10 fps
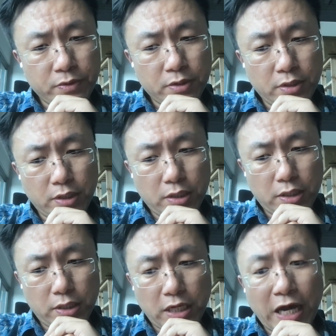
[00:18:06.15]

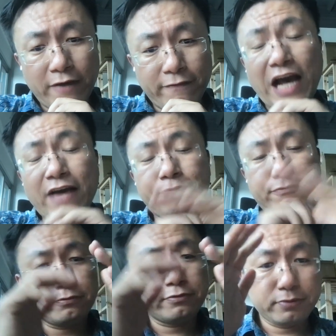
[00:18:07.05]
um,
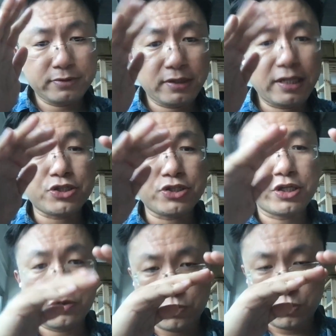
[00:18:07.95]
I have
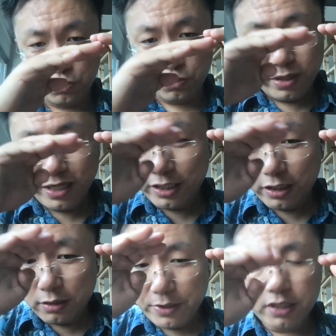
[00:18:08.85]
largely
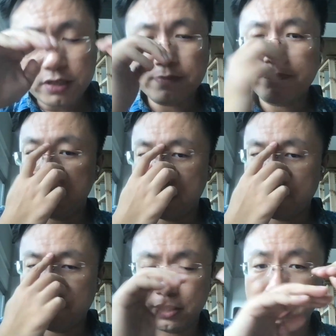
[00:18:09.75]
grown a little bit,
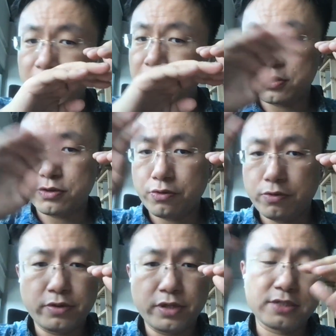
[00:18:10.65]
but
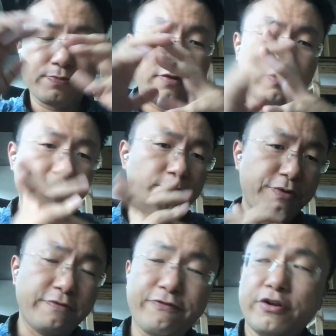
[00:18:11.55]
Dana's growth has
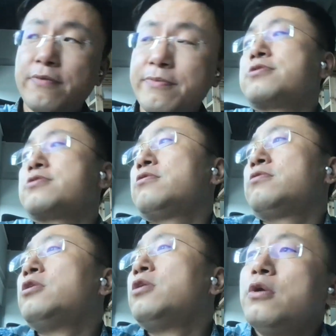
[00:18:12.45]
been phenomenal.